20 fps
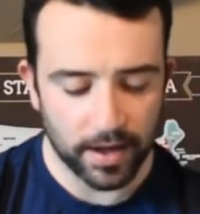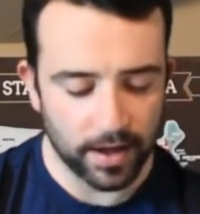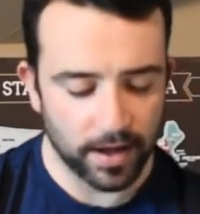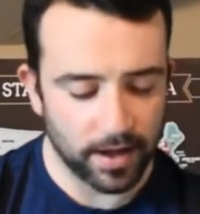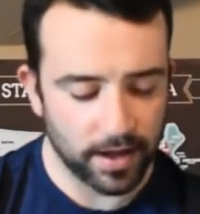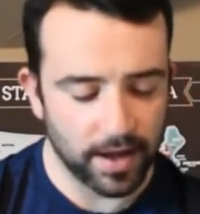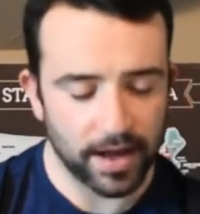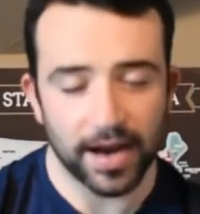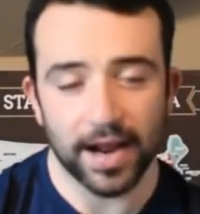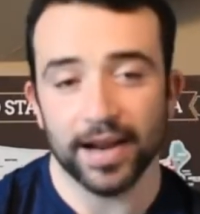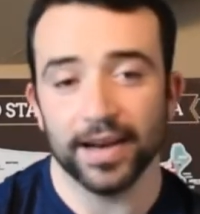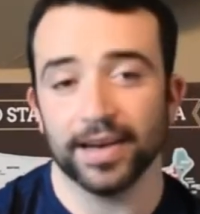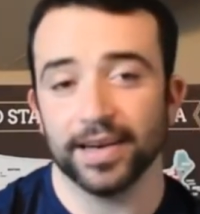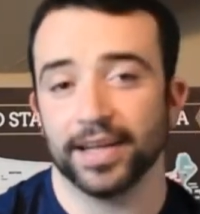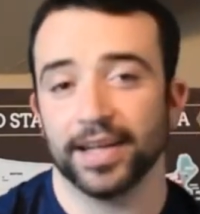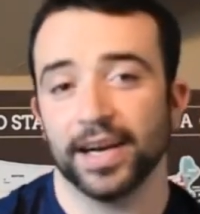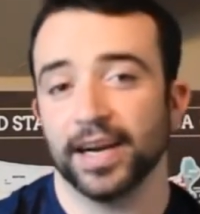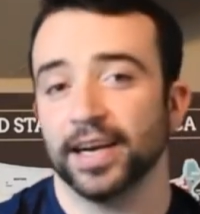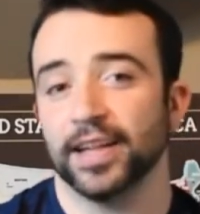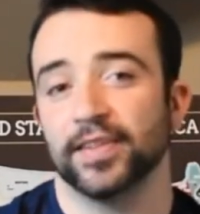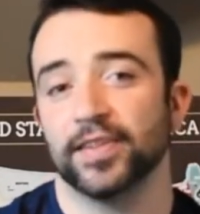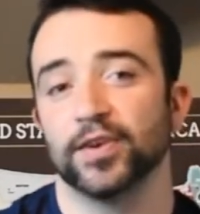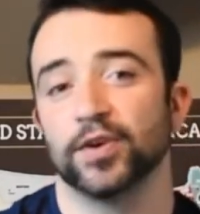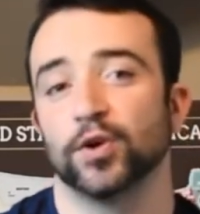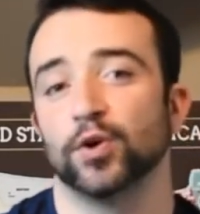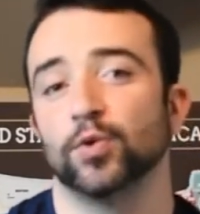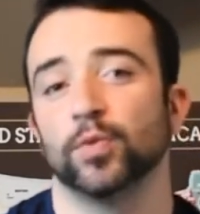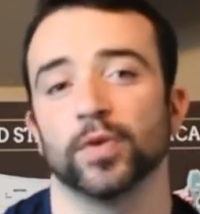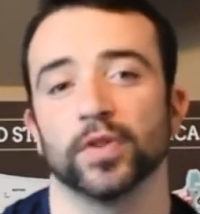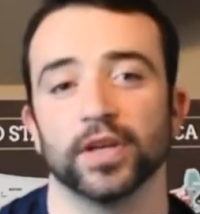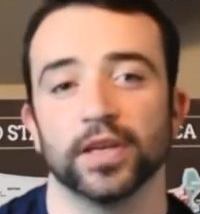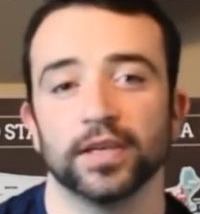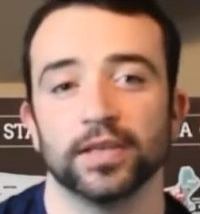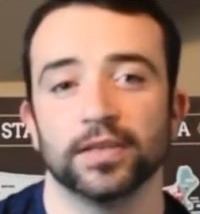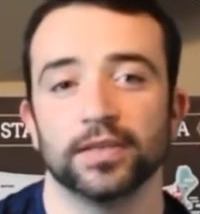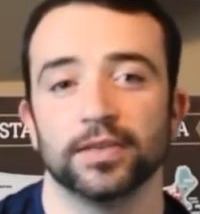And I didn't get anything cool with it.